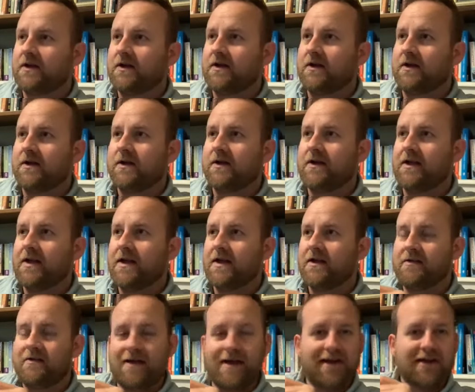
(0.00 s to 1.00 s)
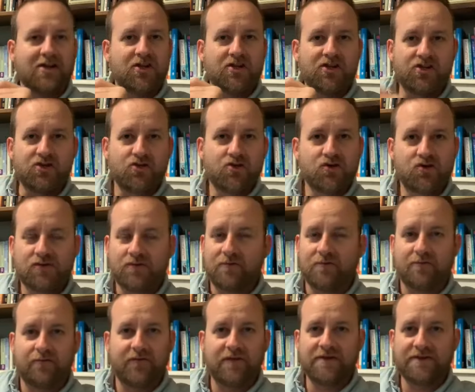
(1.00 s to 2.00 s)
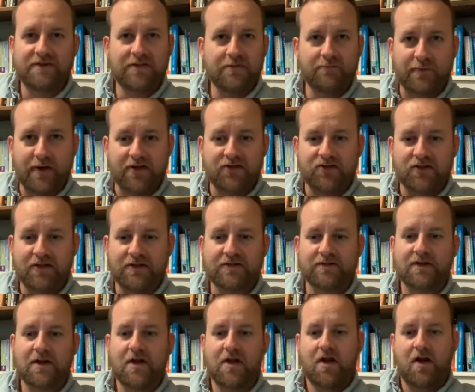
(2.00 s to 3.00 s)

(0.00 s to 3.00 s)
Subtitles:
and huge VC budgets